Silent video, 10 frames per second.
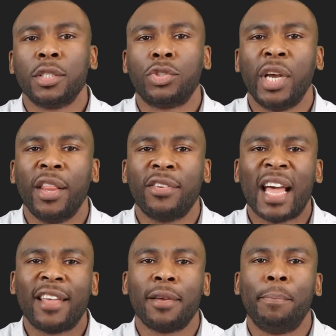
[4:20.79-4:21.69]
Treat this
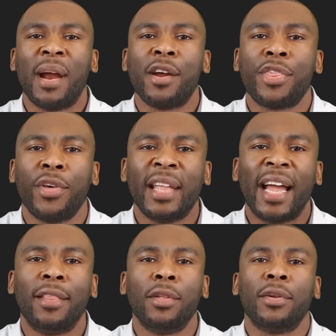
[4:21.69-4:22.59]
as a marathon
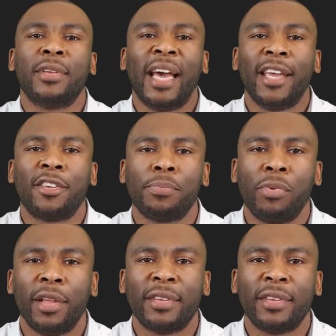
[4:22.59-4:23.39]
and not a sprint.